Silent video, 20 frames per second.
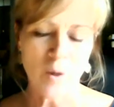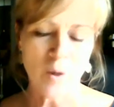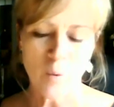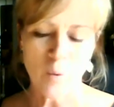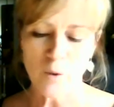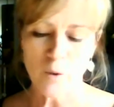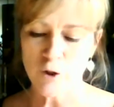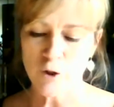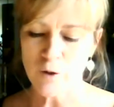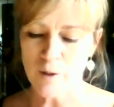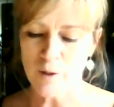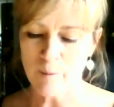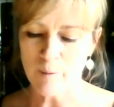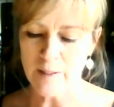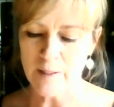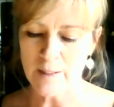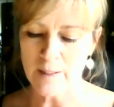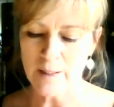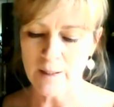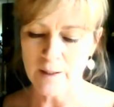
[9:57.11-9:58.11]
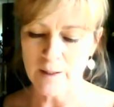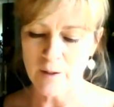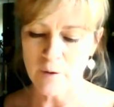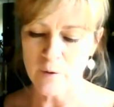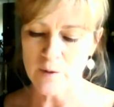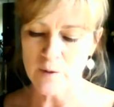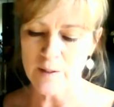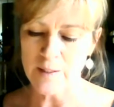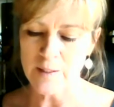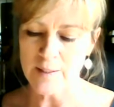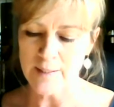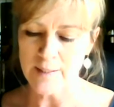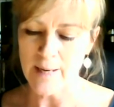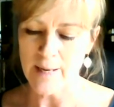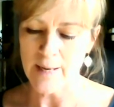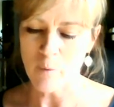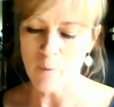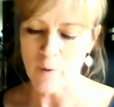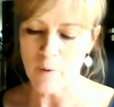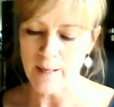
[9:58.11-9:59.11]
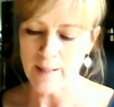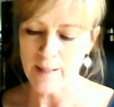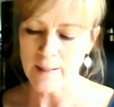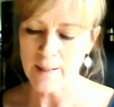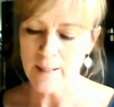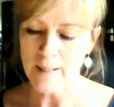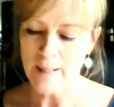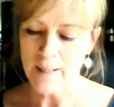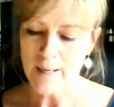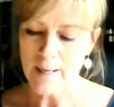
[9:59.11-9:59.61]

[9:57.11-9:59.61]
which you can basically use the same way.